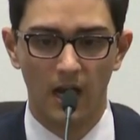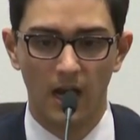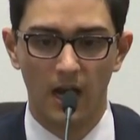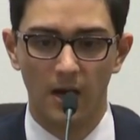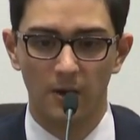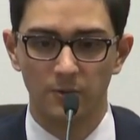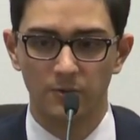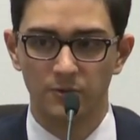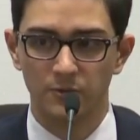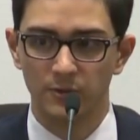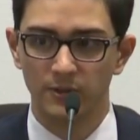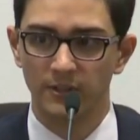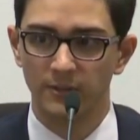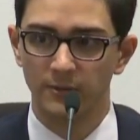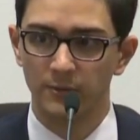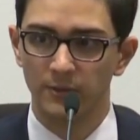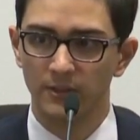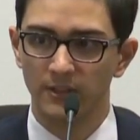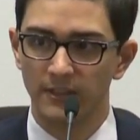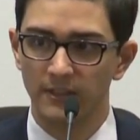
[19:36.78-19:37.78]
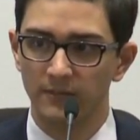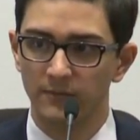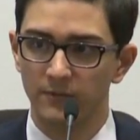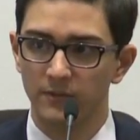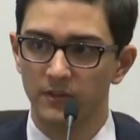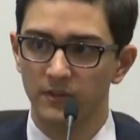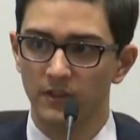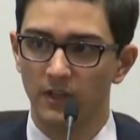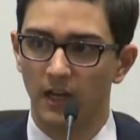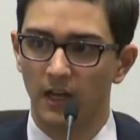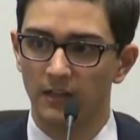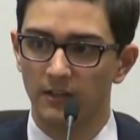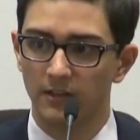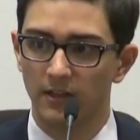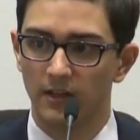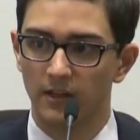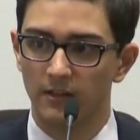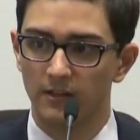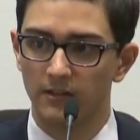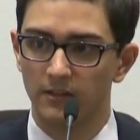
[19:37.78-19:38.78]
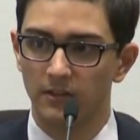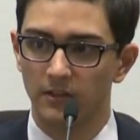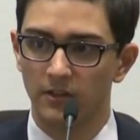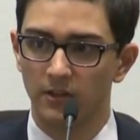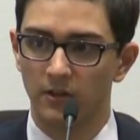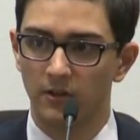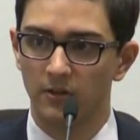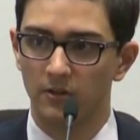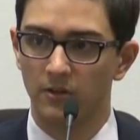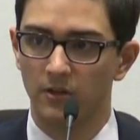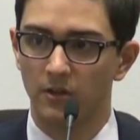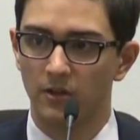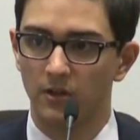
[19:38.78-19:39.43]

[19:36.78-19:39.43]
I was really relieved. I thought, you know,